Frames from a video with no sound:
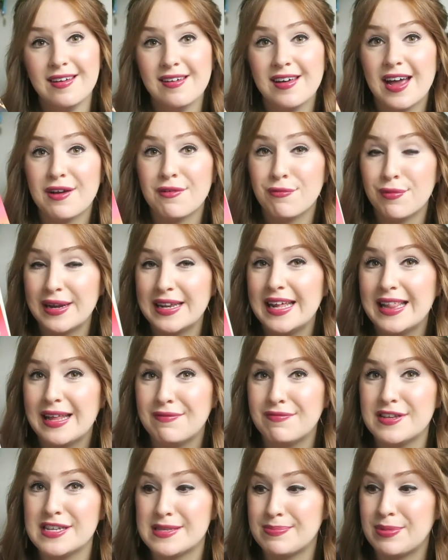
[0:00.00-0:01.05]
I really
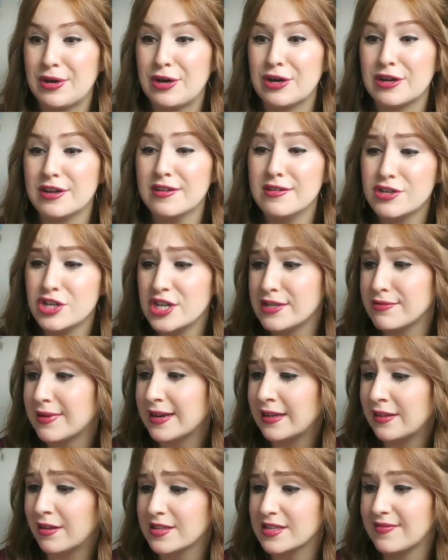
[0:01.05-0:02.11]
love this book. She's
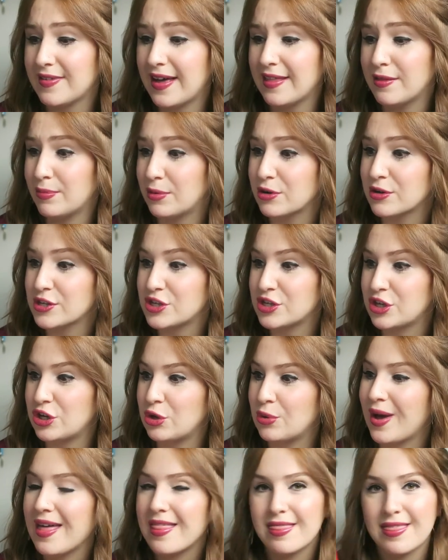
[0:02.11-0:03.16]
written lots of other books
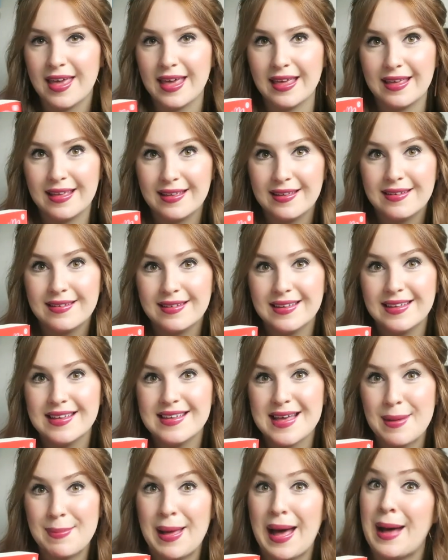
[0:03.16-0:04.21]
too, I think,
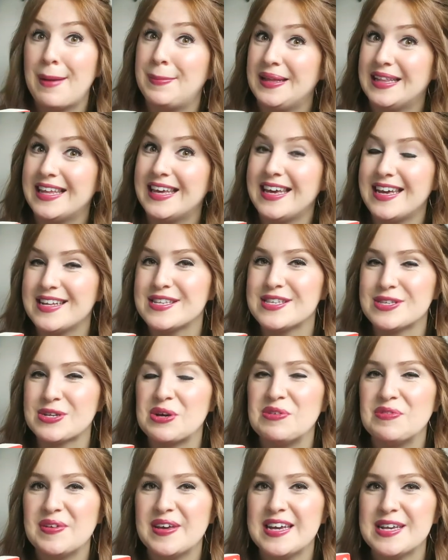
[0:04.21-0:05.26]
about Billy and
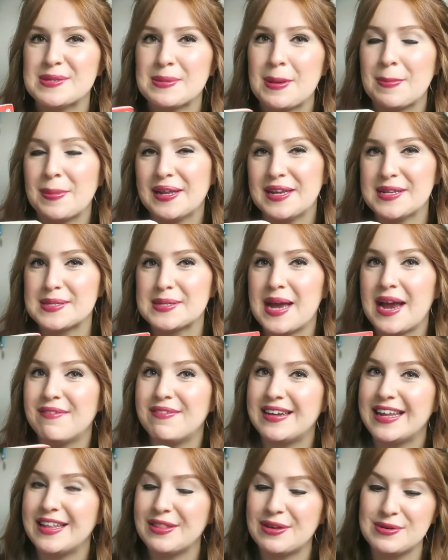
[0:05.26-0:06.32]
Sophie, so I'm going to start
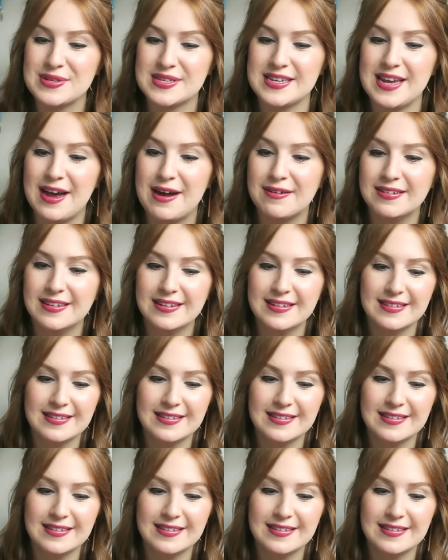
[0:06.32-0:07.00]
reading those now.